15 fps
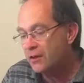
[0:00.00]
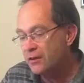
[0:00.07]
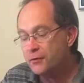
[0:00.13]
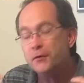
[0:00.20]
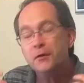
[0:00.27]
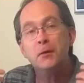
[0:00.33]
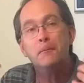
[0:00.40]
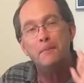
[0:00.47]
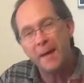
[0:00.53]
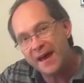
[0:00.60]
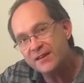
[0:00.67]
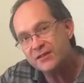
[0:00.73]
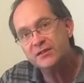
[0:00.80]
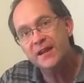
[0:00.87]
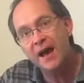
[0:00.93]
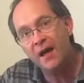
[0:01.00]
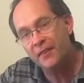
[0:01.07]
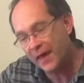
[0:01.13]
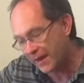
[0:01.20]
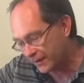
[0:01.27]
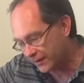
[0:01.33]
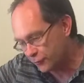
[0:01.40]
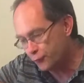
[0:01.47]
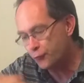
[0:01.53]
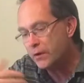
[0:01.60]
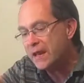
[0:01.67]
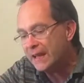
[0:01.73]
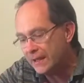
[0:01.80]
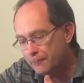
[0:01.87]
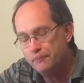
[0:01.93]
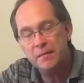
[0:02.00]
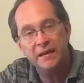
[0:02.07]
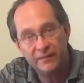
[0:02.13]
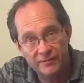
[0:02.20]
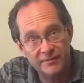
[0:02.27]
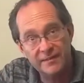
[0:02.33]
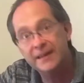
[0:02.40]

You can imagine how that can really mix